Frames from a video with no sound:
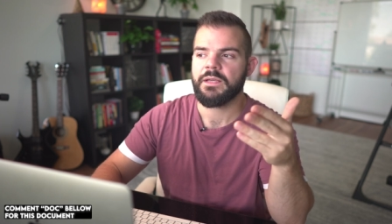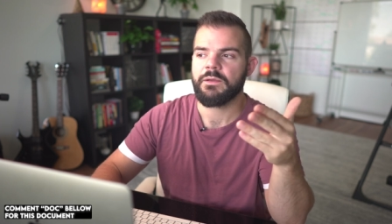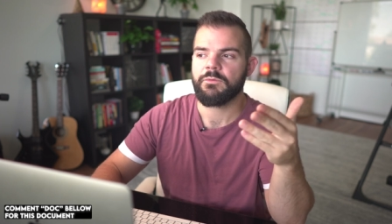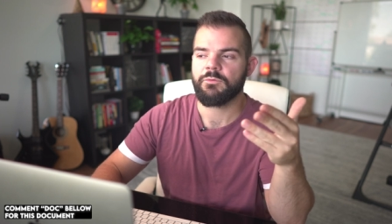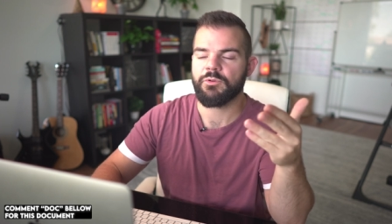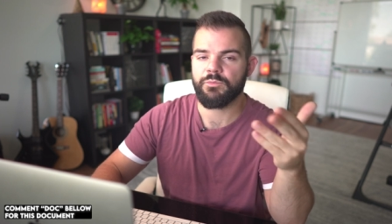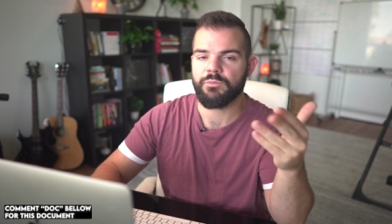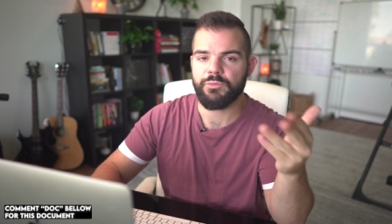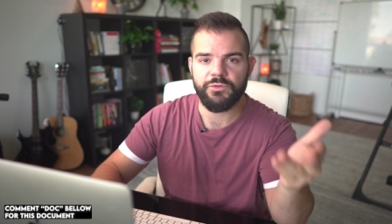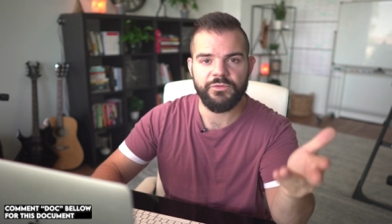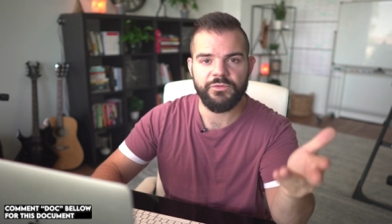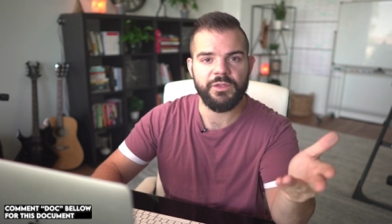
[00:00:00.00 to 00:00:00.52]

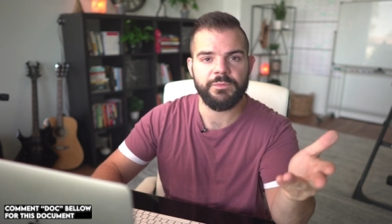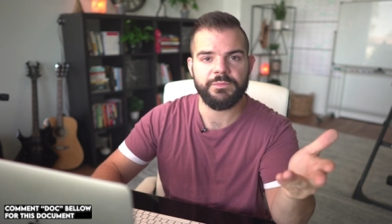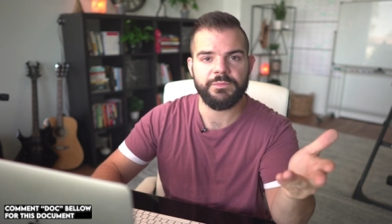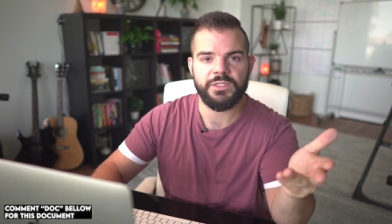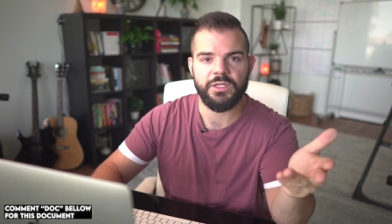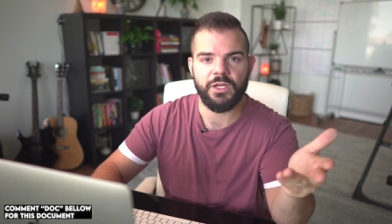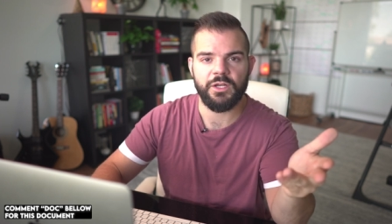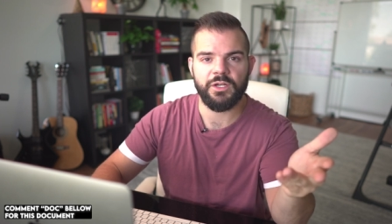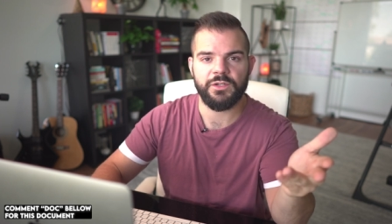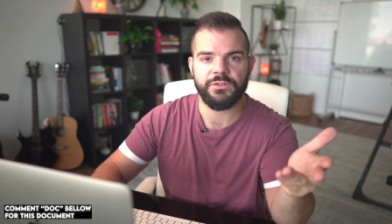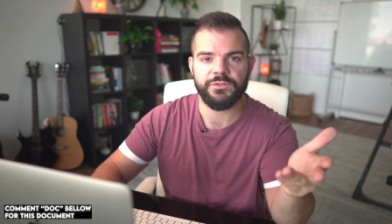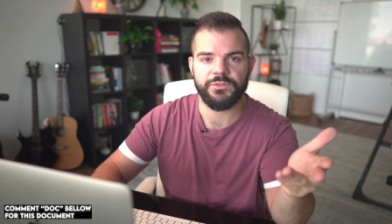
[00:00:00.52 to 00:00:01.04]
remove
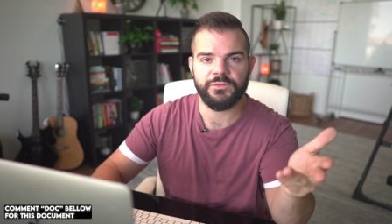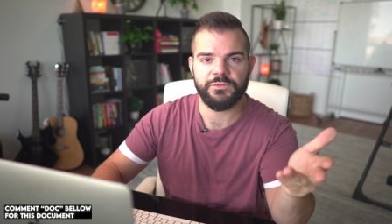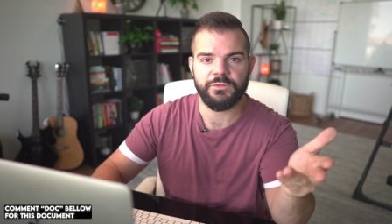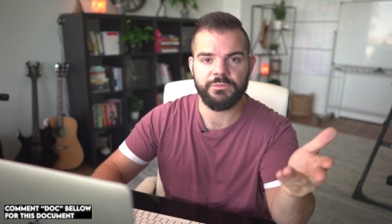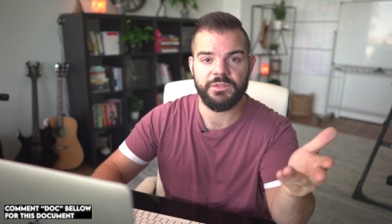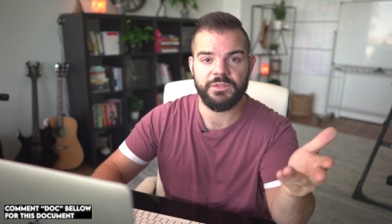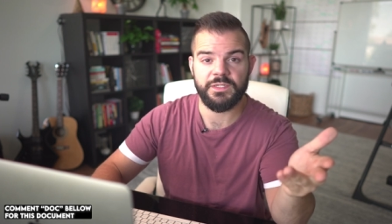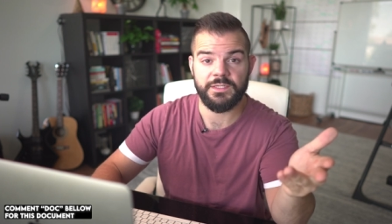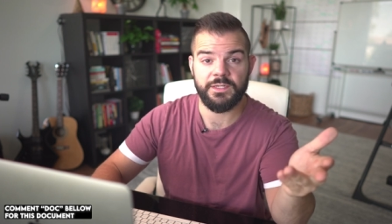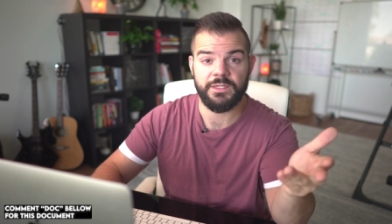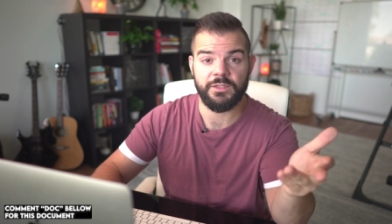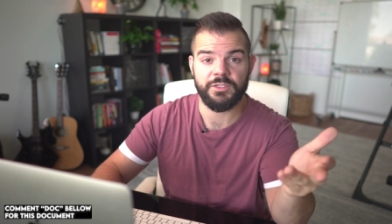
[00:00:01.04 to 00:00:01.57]
themselves from
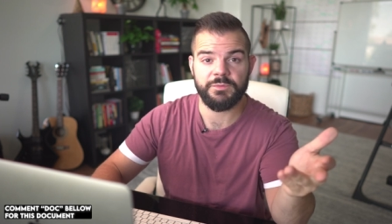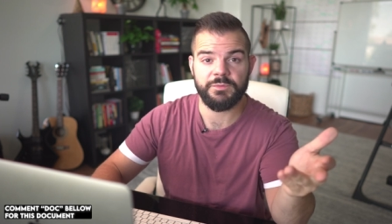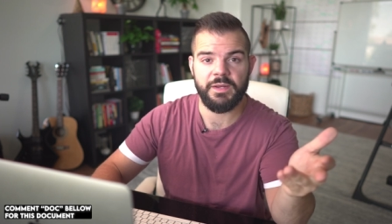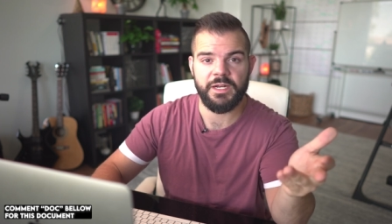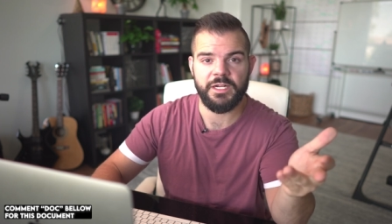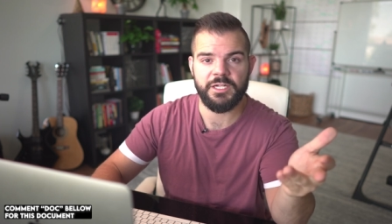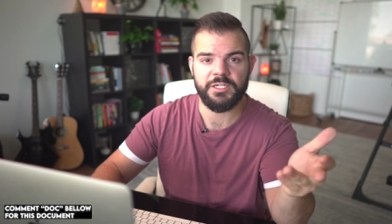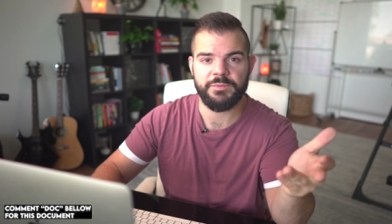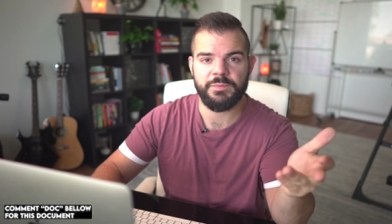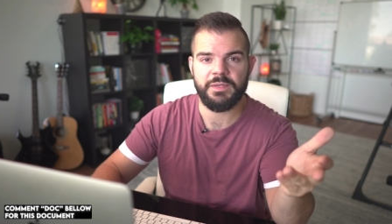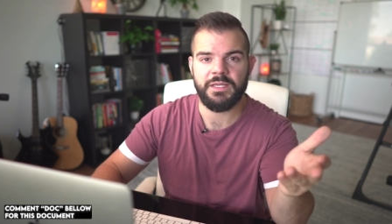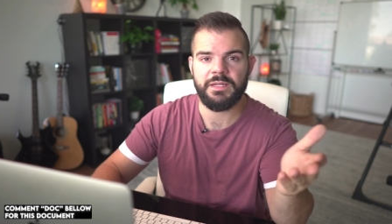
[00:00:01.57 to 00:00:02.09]
the sales
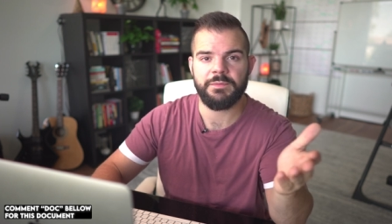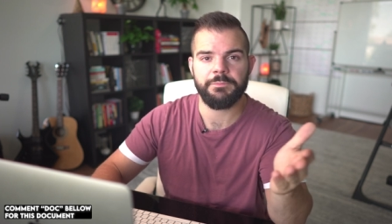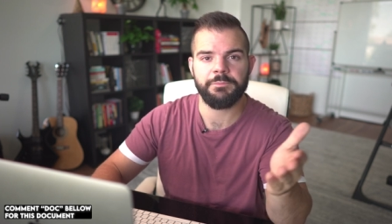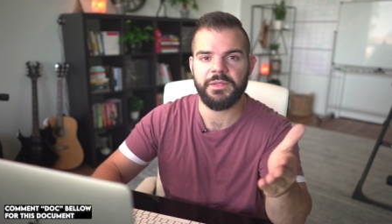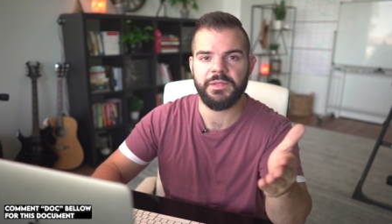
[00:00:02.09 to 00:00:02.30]
management,